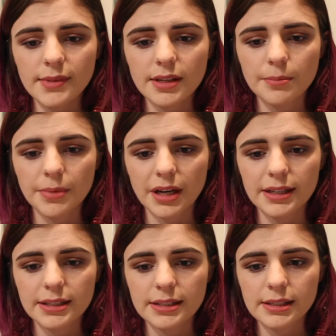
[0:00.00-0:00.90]

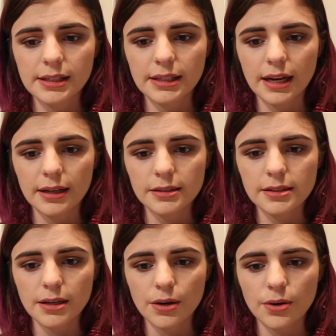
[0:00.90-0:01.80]
But yeah,
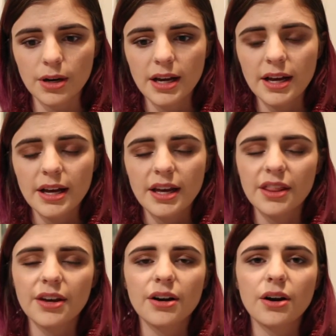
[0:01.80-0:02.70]
so
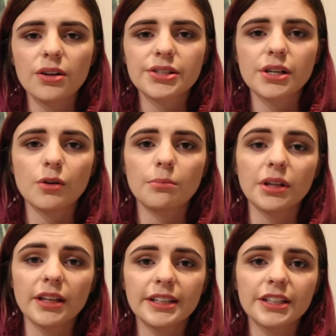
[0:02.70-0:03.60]
there are also
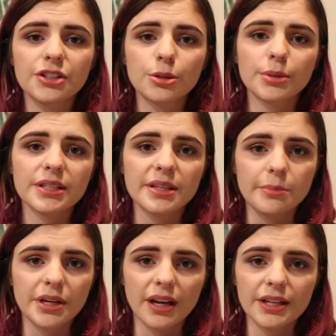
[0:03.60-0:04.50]
malignant tumors and
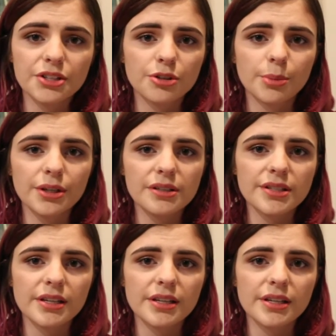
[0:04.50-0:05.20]
benign tumors,